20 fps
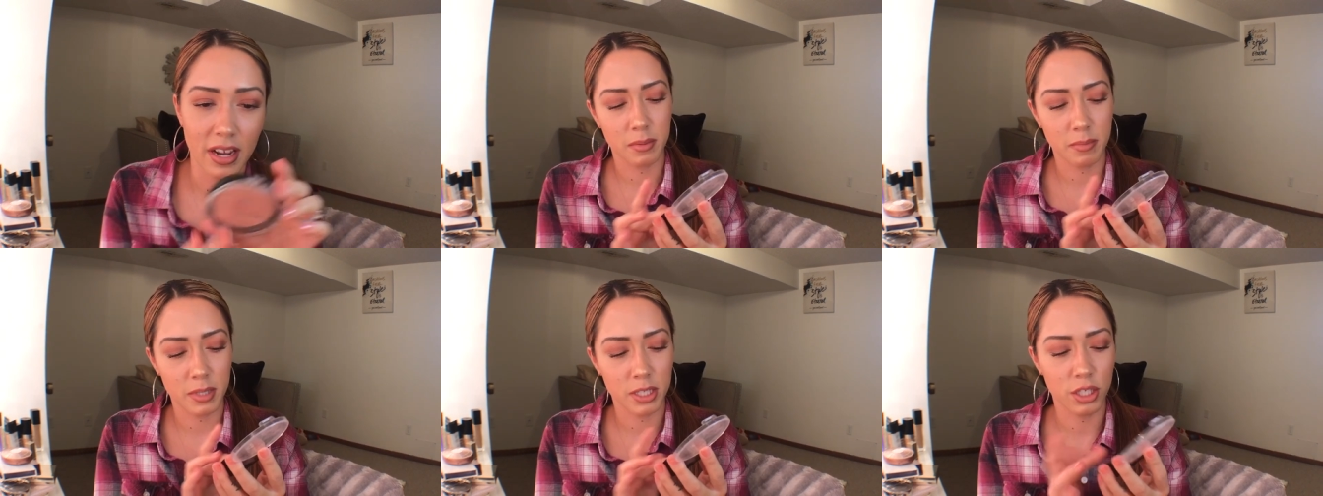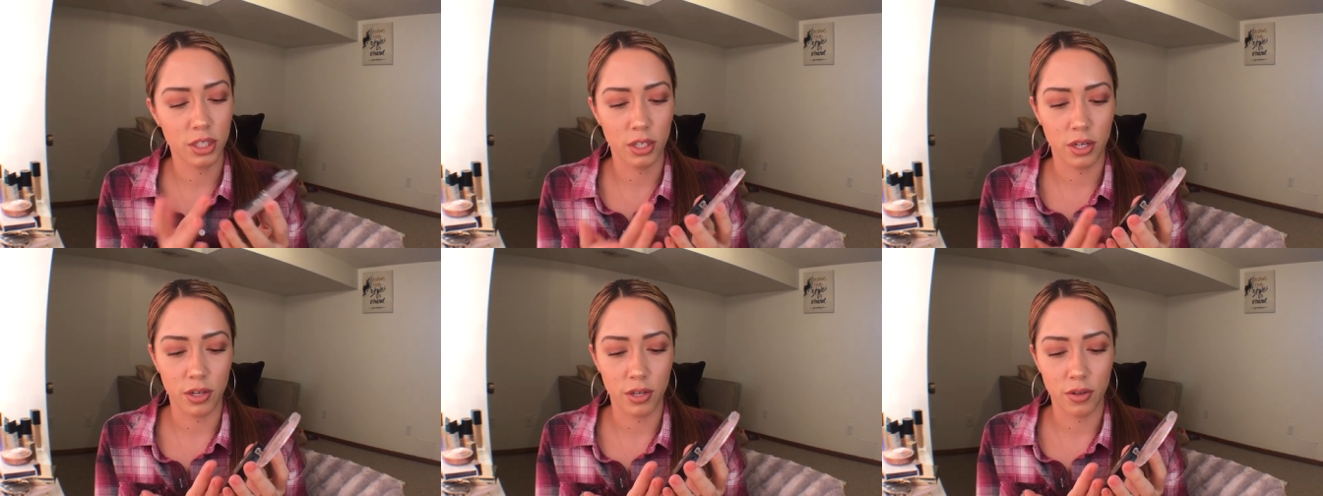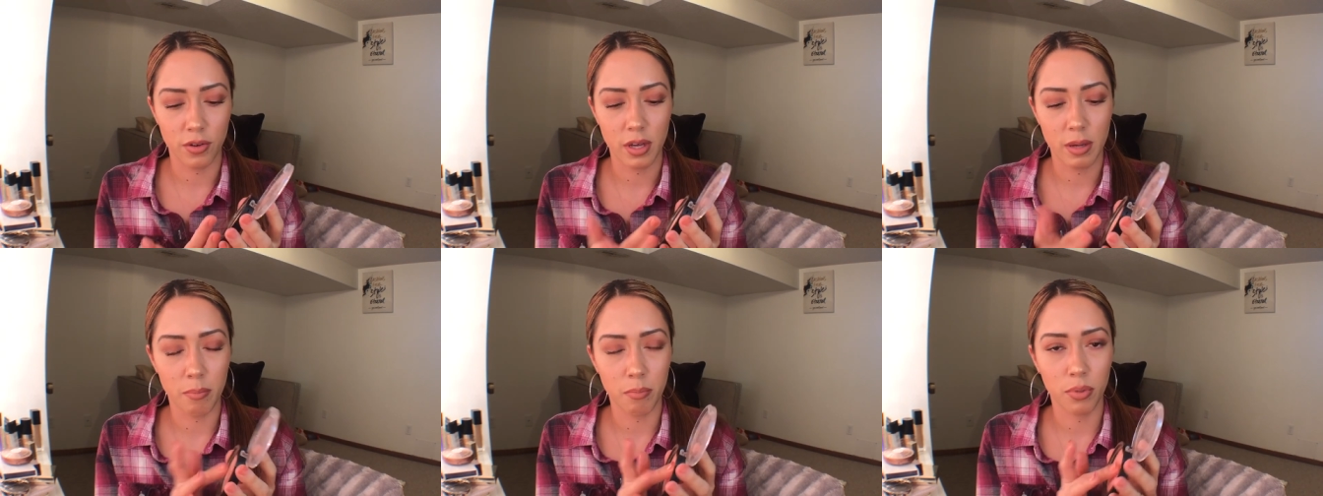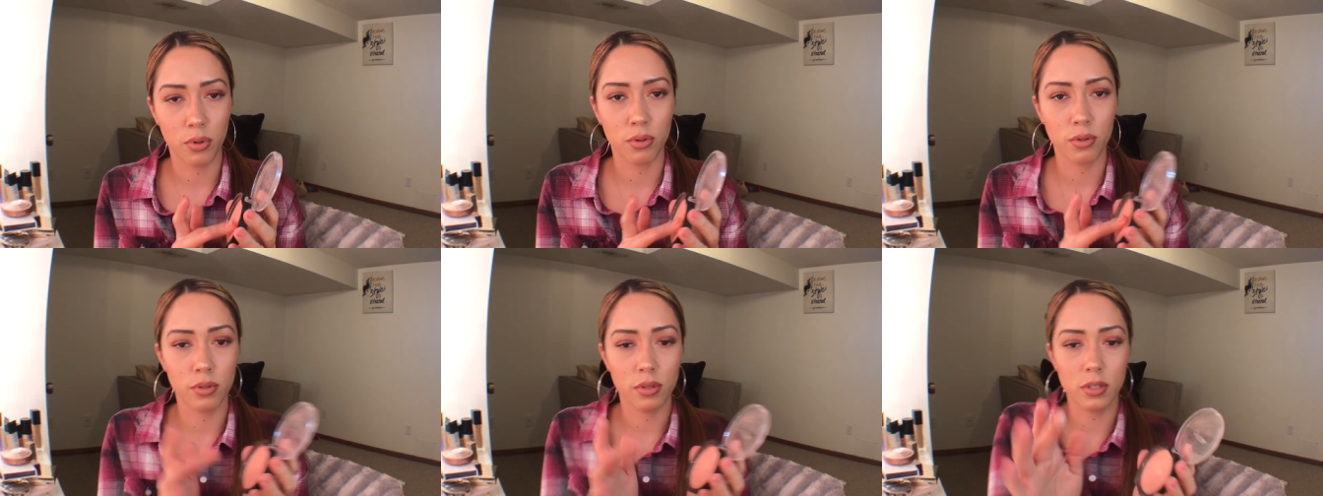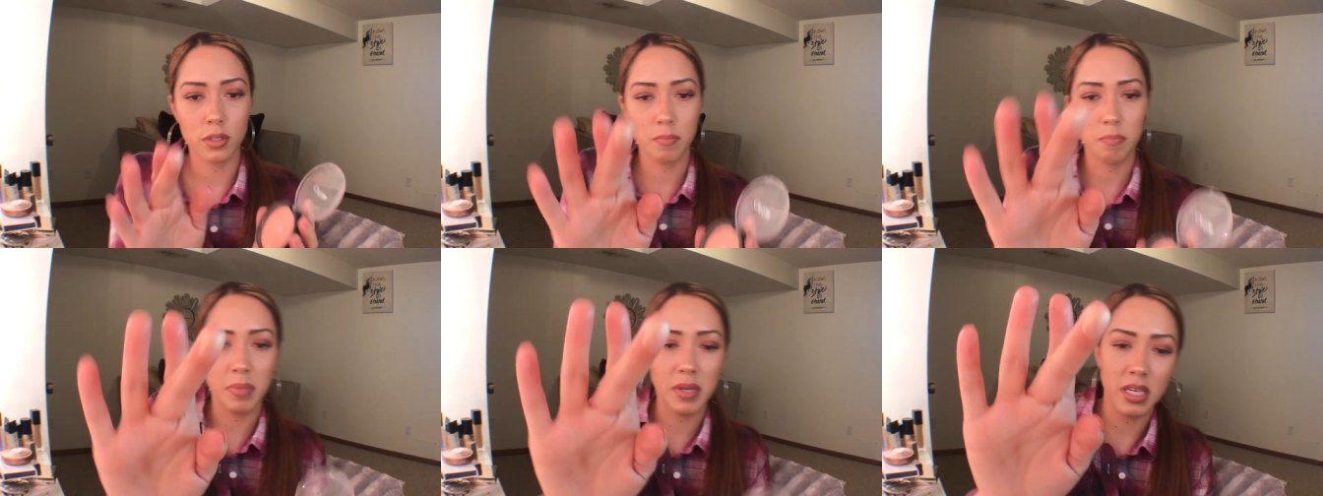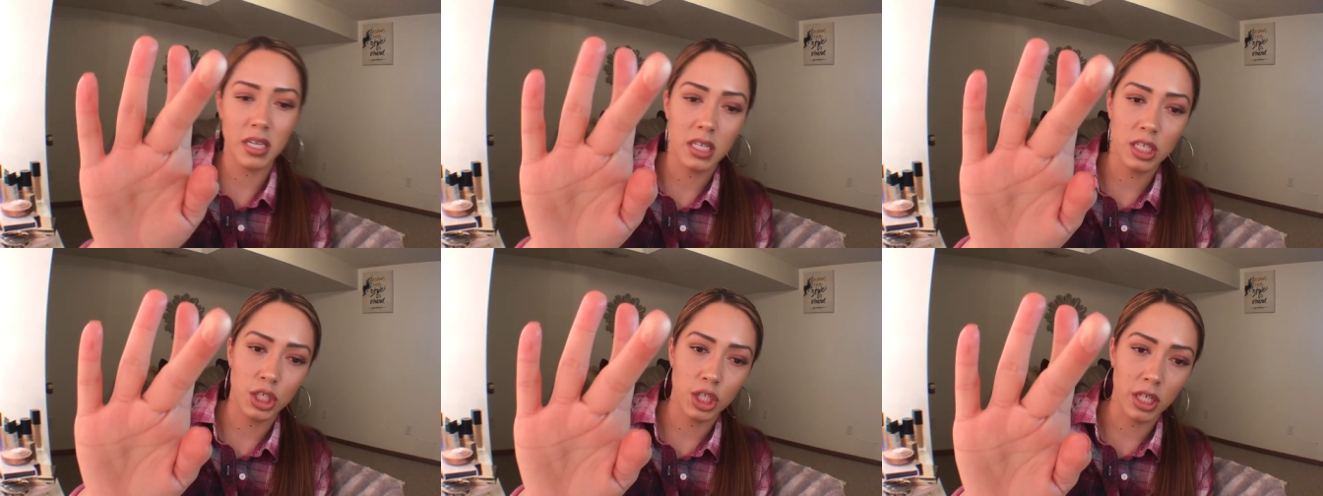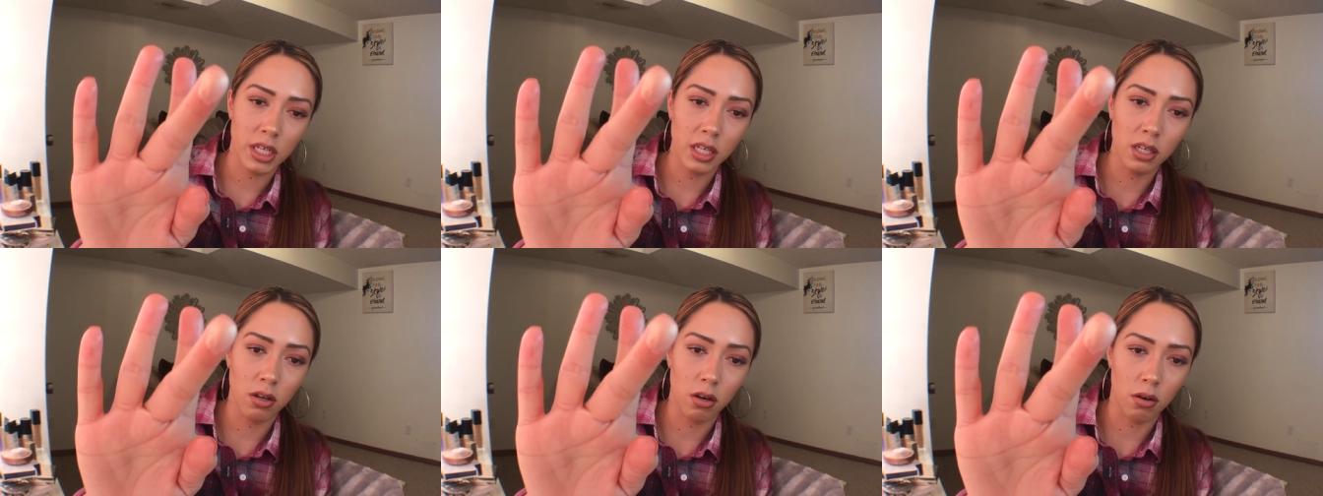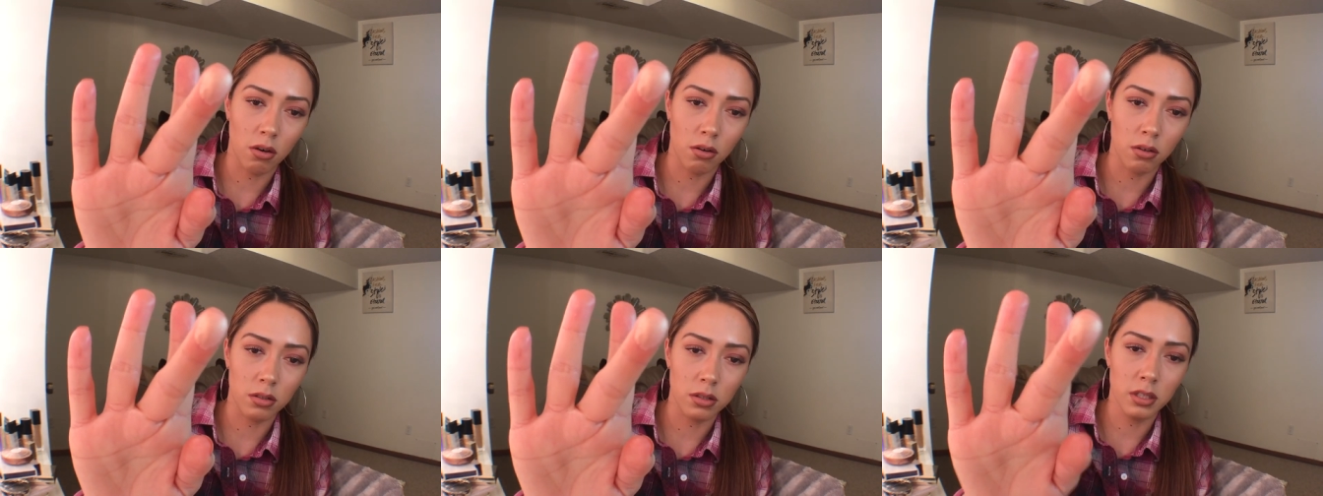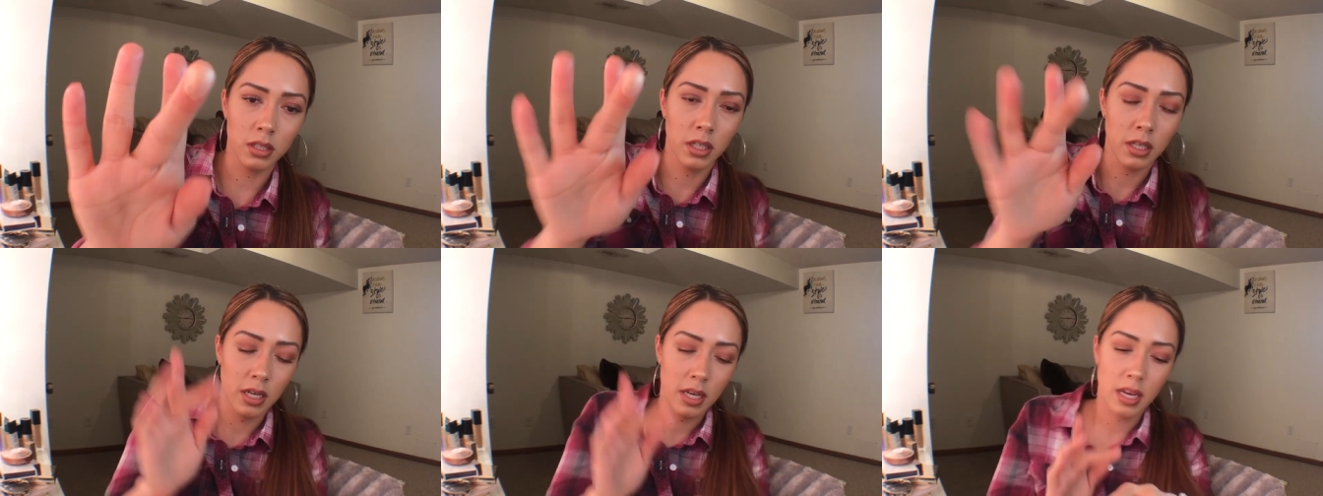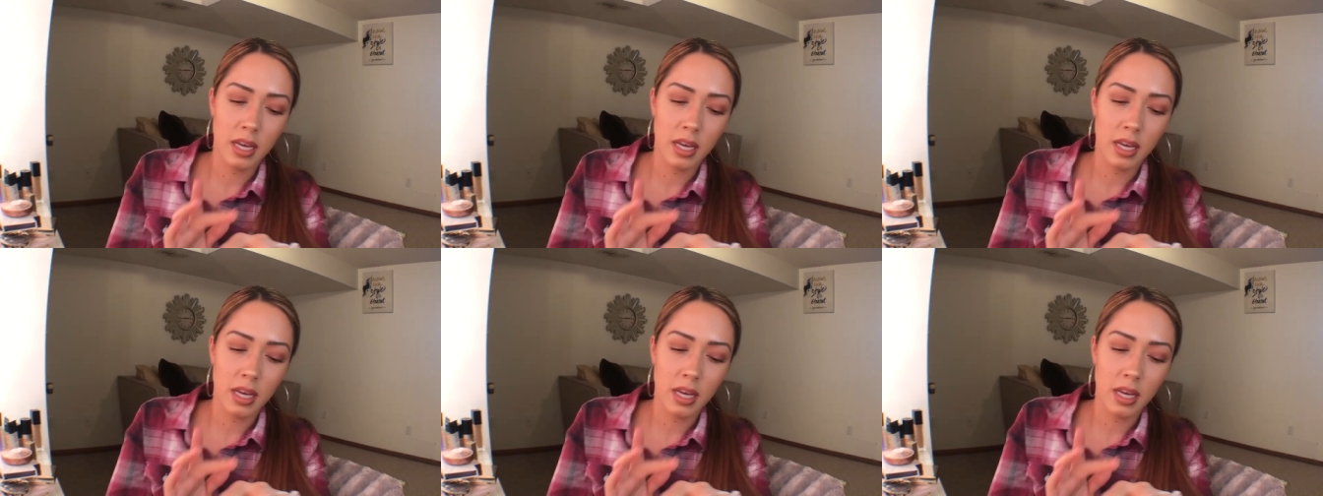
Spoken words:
Let me show you. It pulls peachy gold,